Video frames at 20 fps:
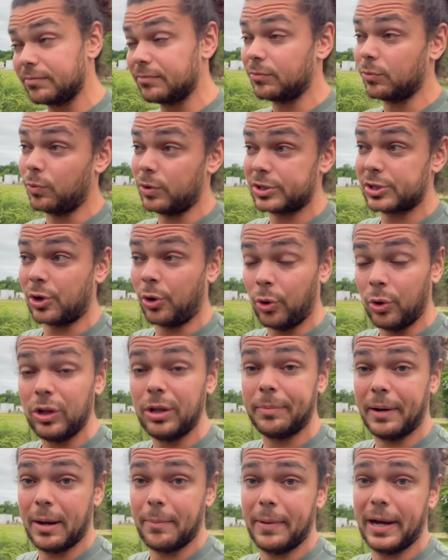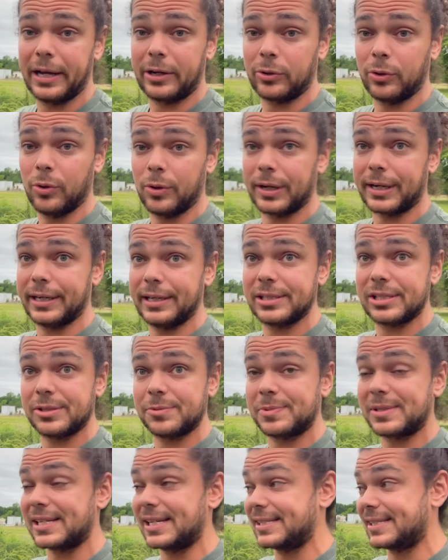What's cool about
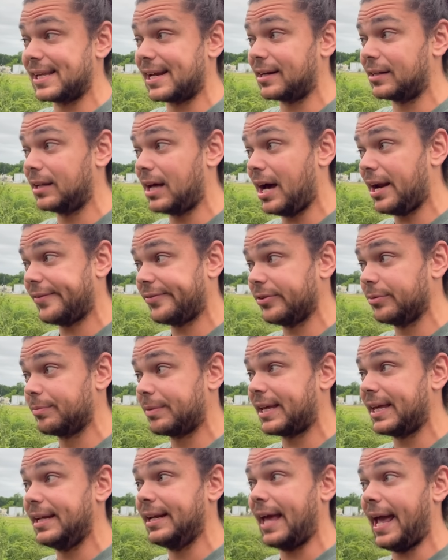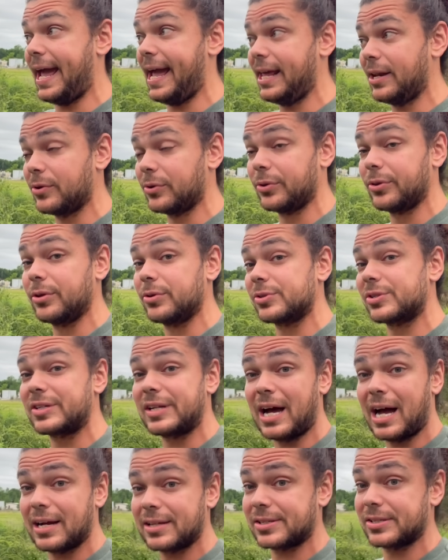microorganisms is that a lot of them can handle those
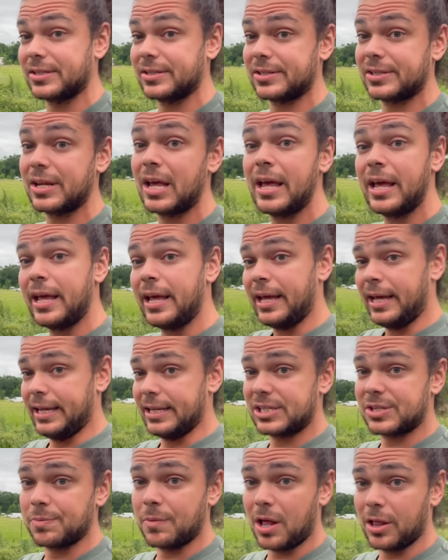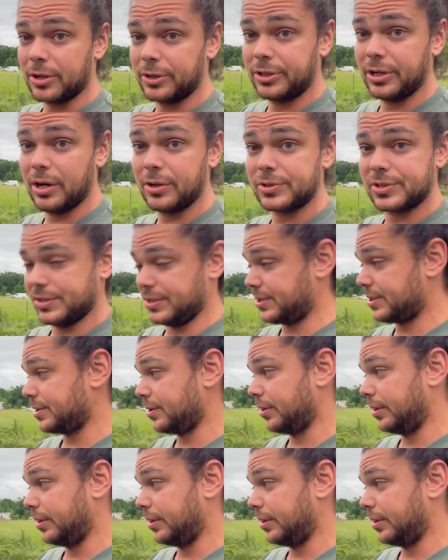toxins in smaller doses.